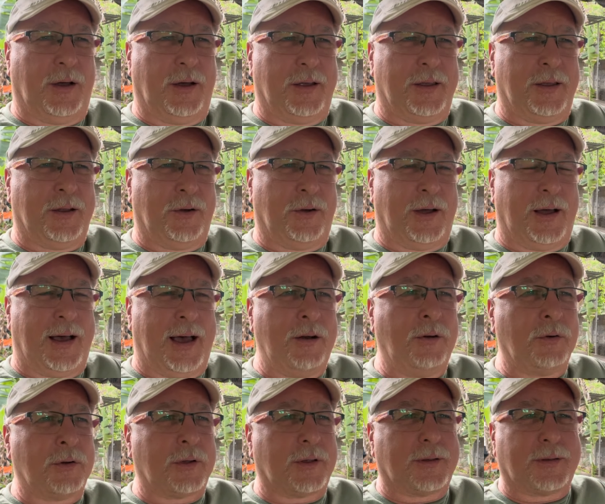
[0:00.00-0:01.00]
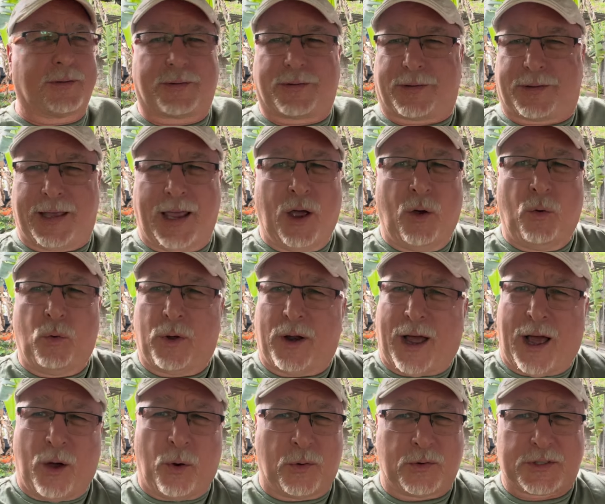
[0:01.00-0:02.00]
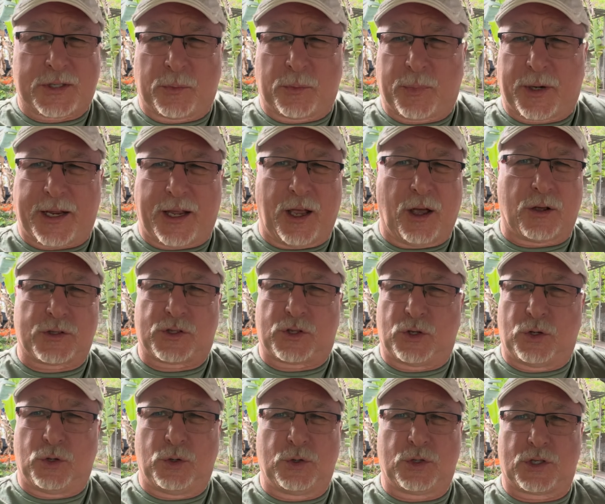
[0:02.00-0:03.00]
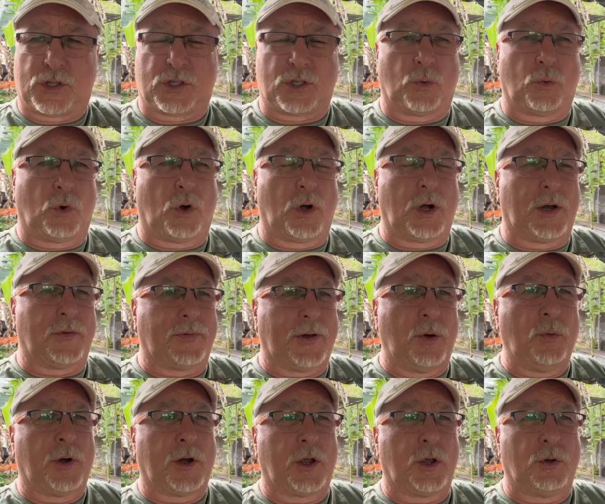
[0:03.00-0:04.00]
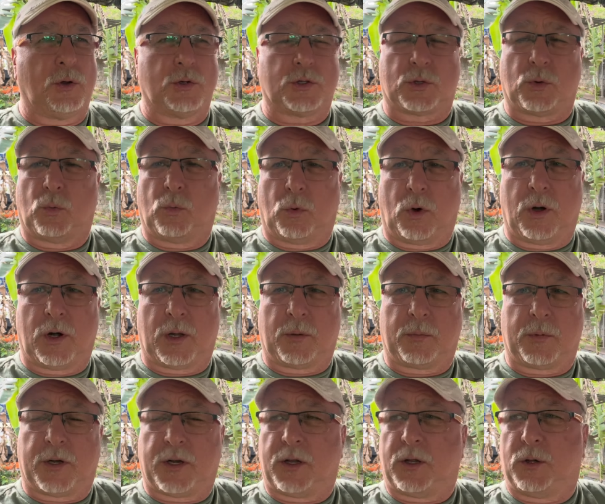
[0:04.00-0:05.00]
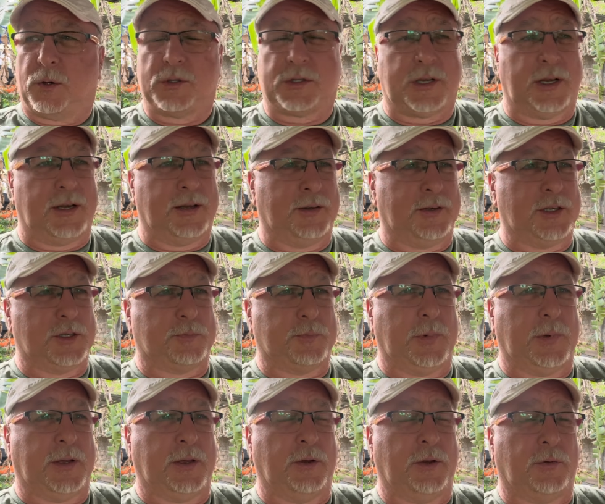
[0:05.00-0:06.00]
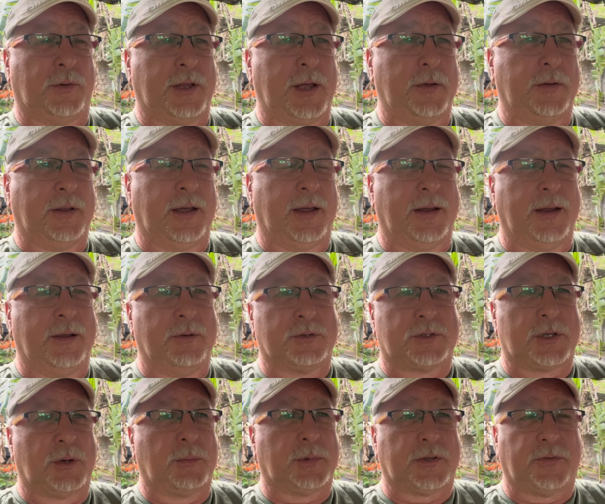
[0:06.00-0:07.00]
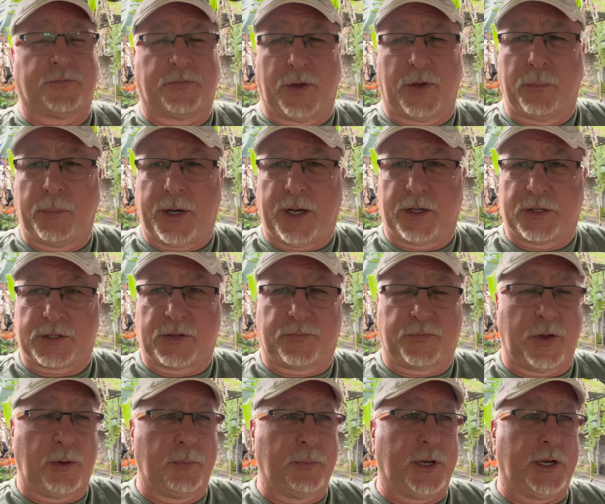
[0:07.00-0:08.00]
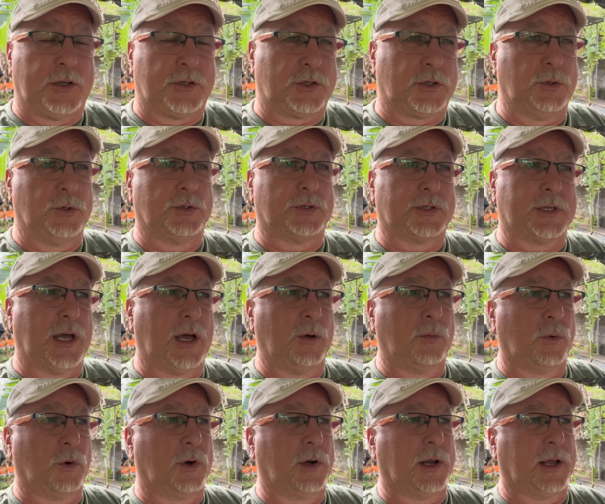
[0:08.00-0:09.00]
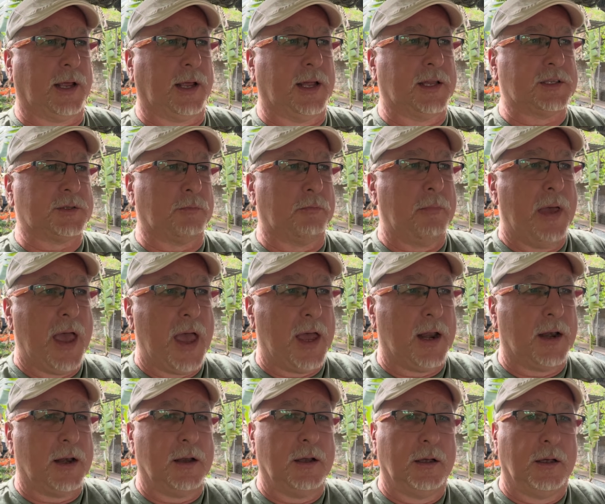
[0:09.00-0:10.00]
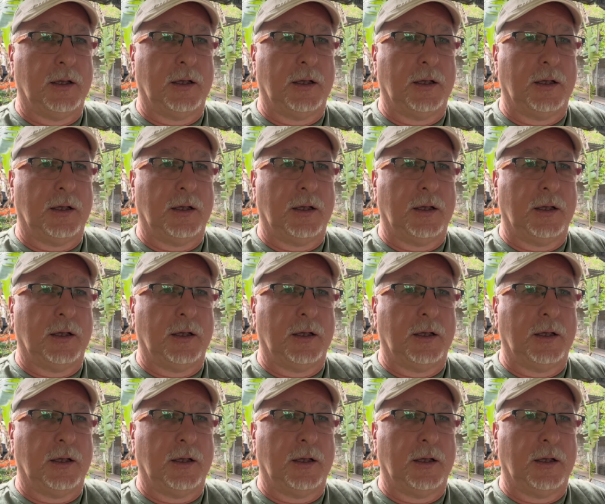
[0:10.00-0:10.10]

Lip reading: You know, I don't care how somebody else uses a word. If I want to use a word, I'm going to use it. And just, you know, and he was talking about the feminists. The feminists use that word against men.